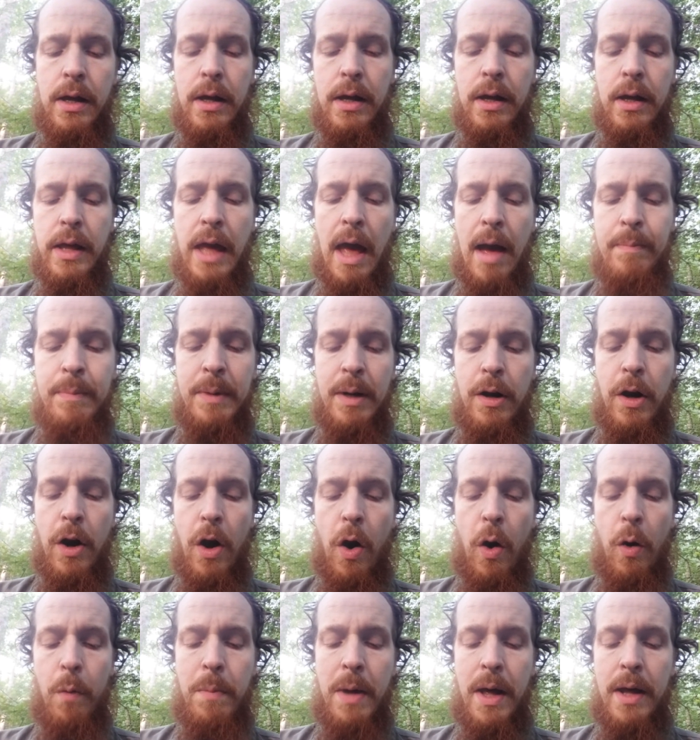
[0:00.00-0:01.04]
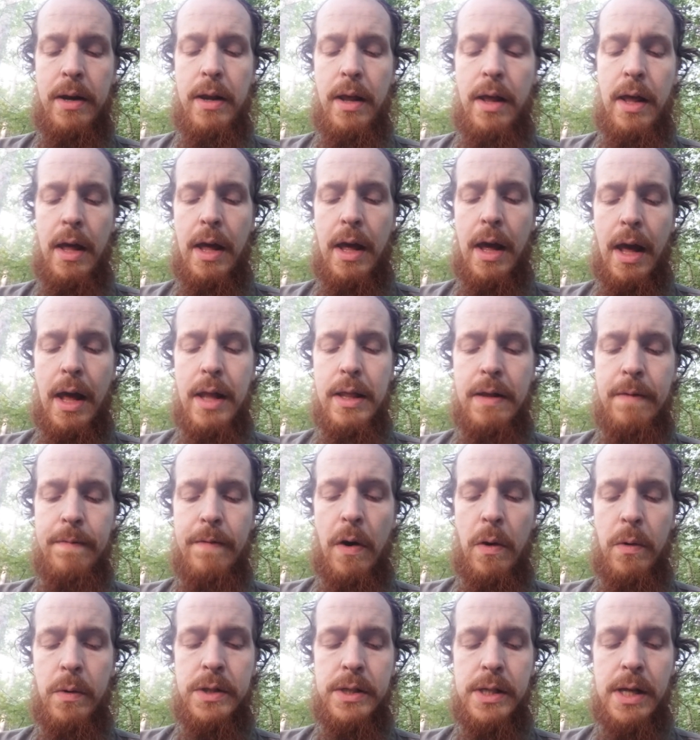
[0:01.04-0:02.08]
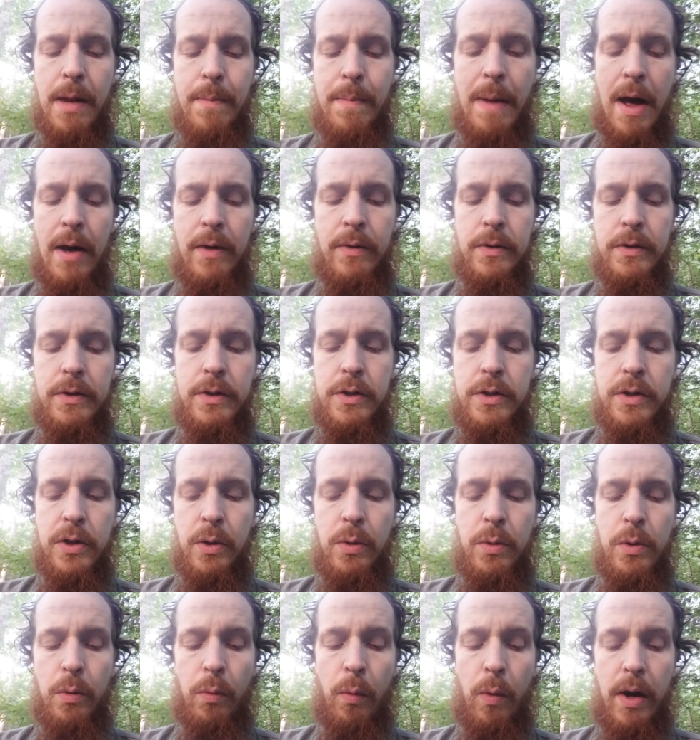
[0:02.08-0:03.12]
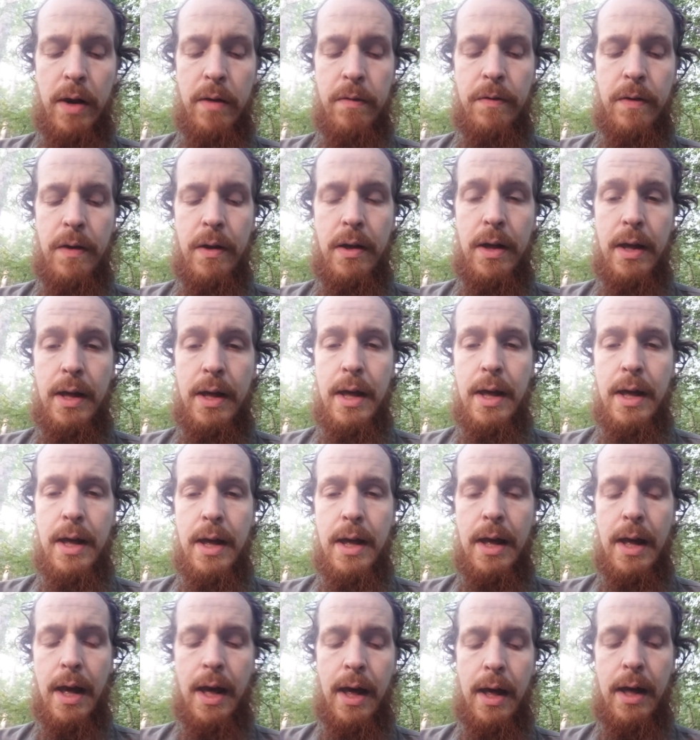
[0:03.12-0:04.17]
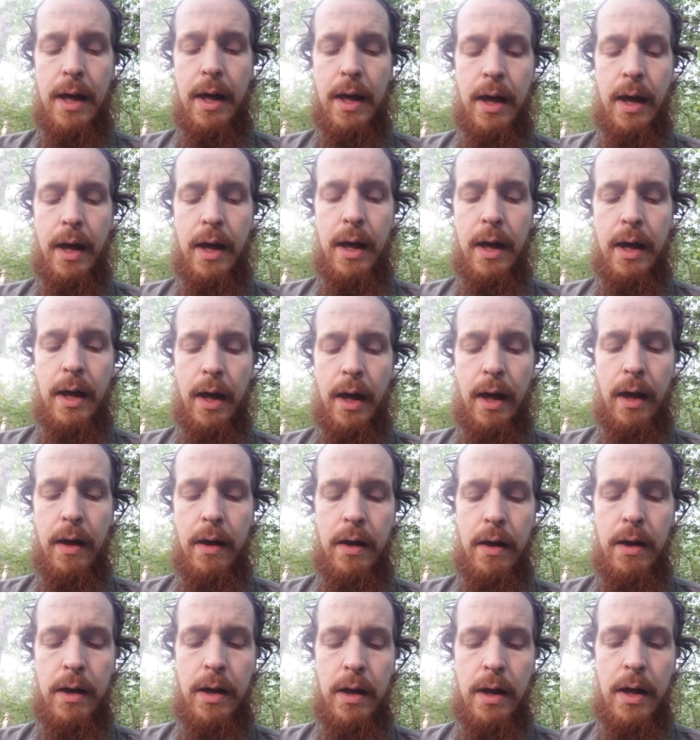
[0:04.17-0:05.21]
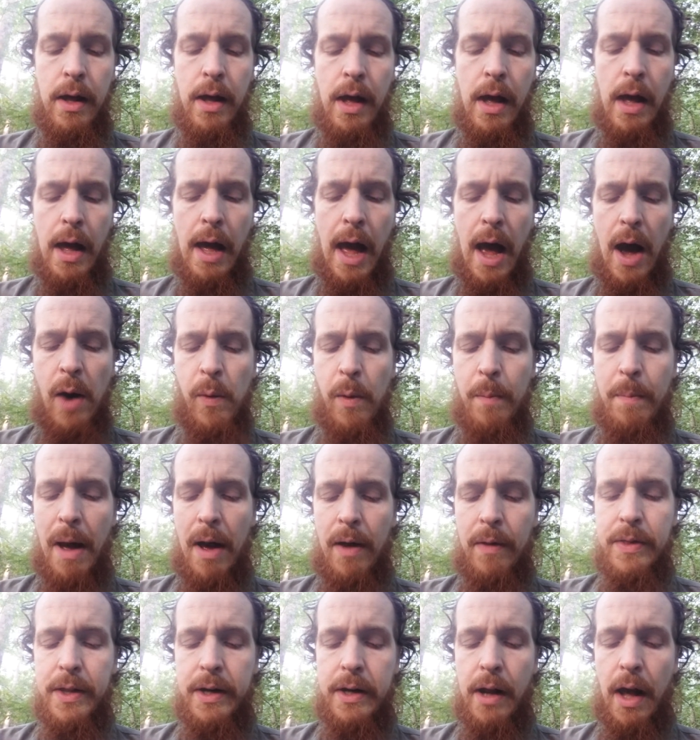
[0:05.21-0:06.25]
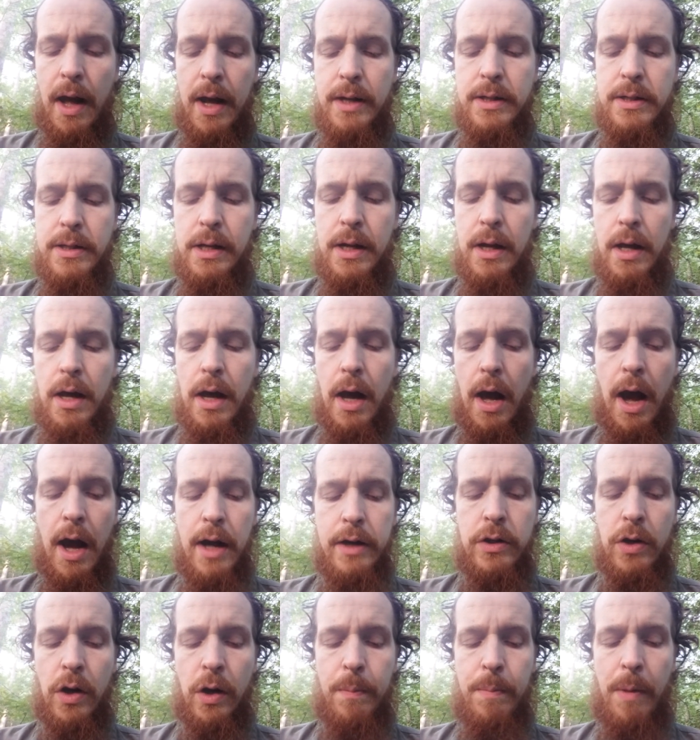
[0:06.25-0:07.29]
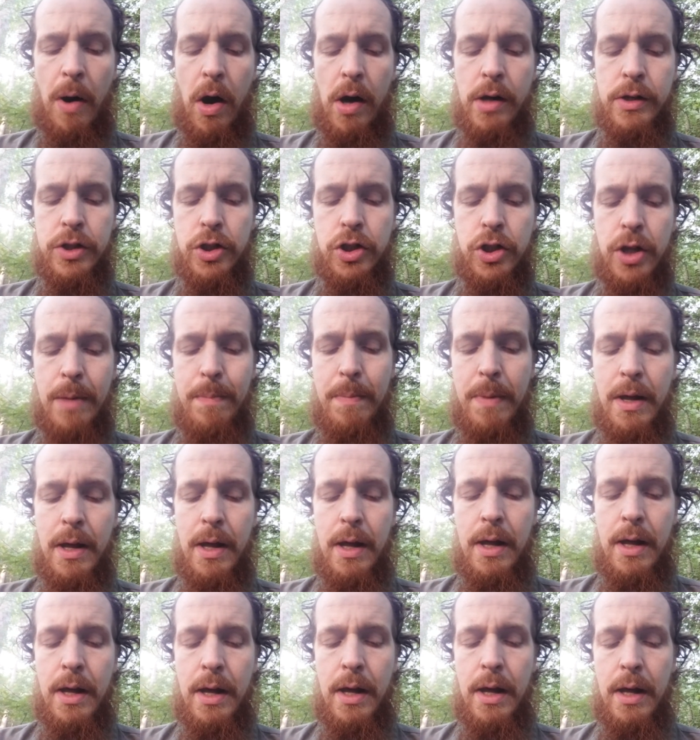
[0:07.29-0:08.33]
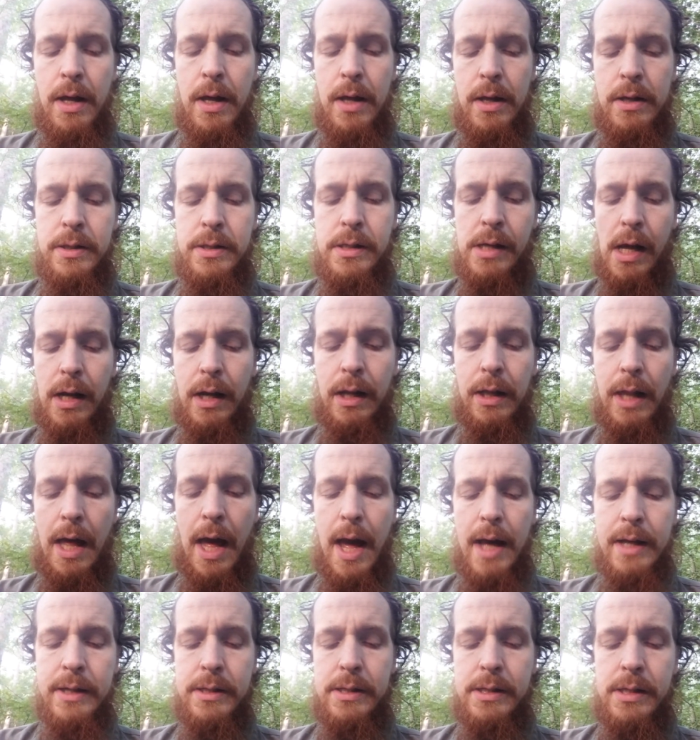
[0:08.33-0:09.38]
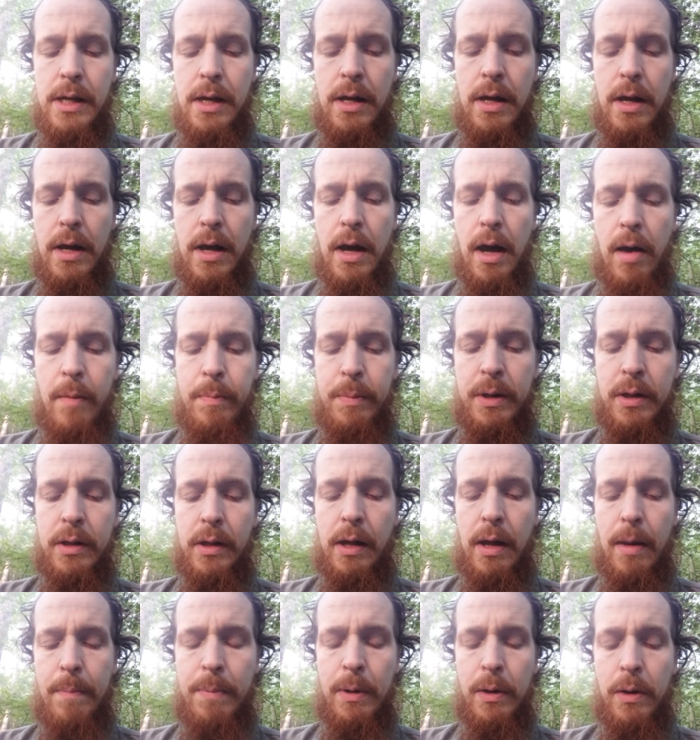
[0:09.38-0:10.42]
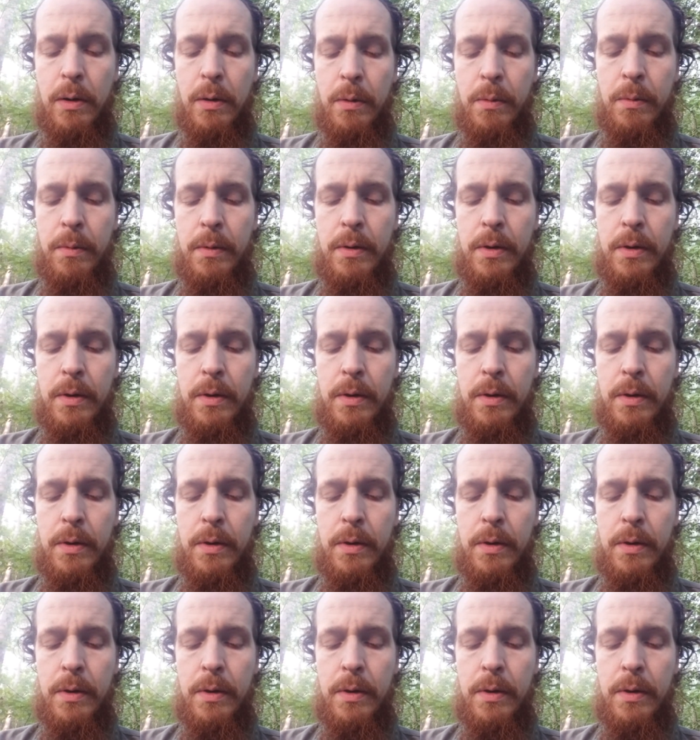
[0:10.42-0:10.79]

Captain Obed and the folks about to the reef? Ha, ha, ha. How about the night I took Pa's ship's glass up to the cupola